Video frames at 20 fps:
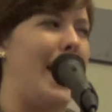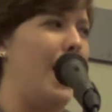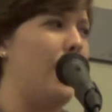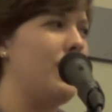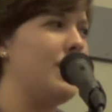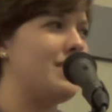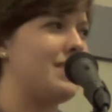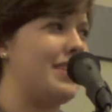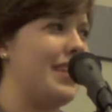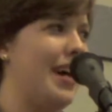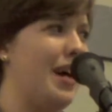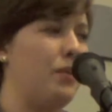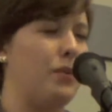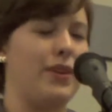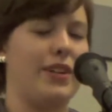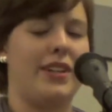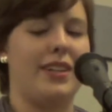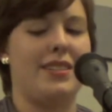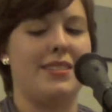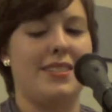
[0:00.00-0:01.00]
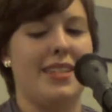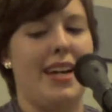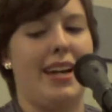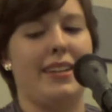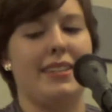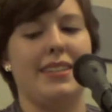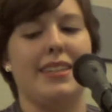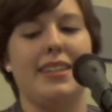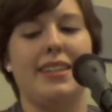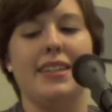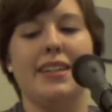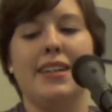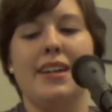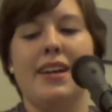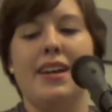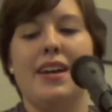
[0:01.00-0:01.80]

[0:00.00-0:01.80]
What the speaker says: How does that work exactly?